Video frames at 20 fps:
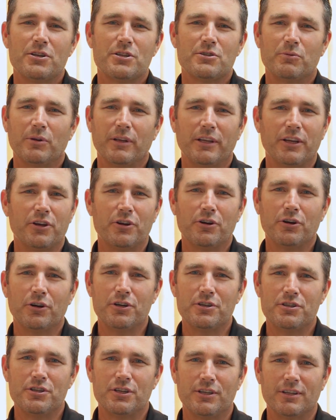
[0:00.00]
to just really
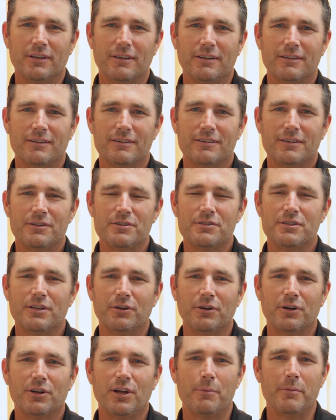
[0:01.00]
encourage you to
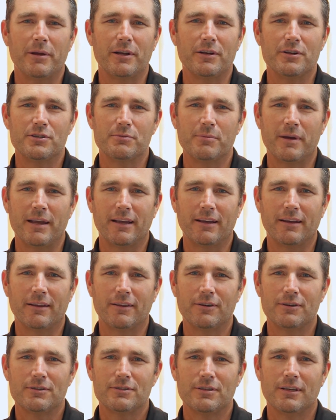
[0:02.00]
consider coming to Jamaica.
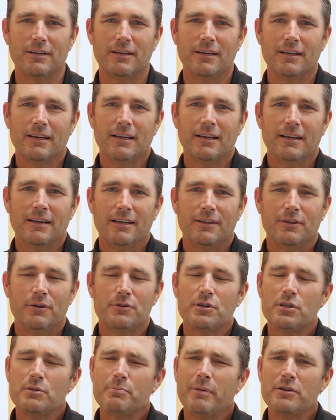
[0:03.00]

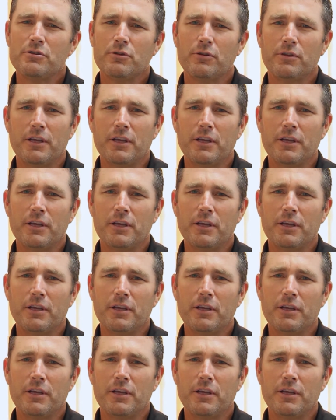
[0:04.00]
There's a special